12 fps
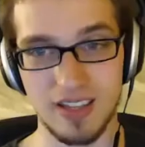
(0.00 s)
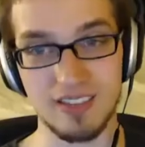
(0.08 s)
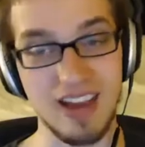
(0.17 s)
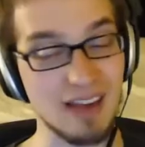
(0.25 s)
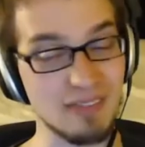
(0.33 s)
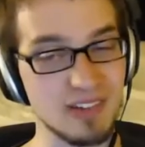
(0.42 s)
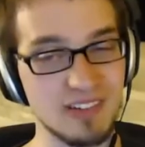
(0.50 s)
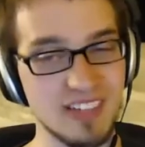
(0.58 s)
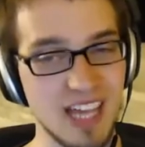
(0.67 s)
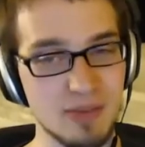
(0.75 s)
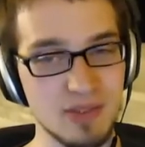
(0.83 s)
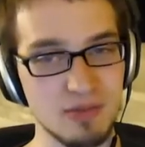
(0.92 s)
And afternoon
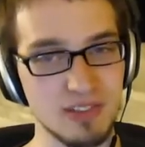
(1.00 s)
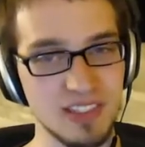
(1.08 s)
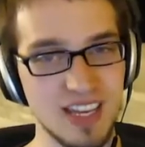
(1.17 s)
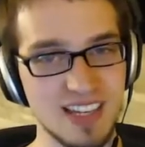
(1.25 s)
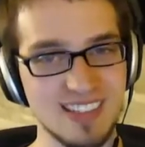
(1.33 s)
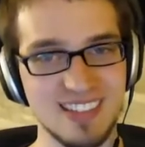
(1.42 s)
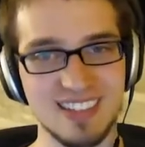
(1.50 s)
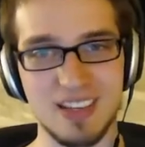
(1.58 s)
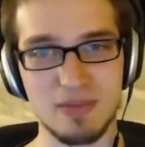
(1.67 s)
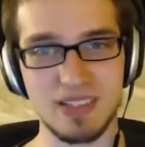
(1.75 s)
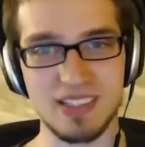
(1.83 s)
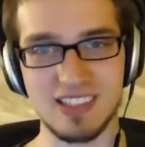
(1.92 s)
time is real nice, I
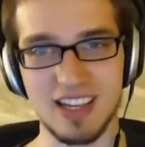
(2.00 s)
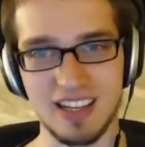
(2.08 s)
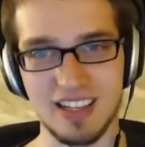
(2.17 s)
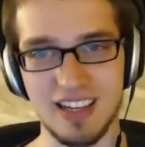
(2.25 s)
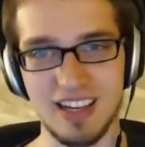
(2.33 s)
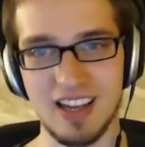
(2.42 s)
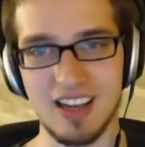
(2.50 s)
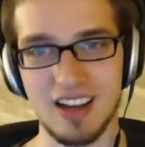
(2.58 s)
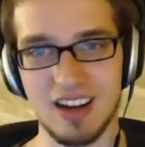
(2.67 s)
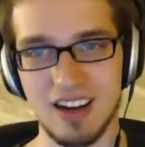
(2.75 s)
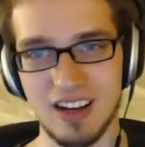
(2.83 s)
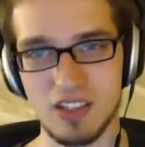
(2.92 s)
must say.
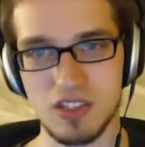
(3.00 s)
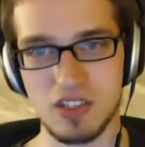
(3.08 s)
It is.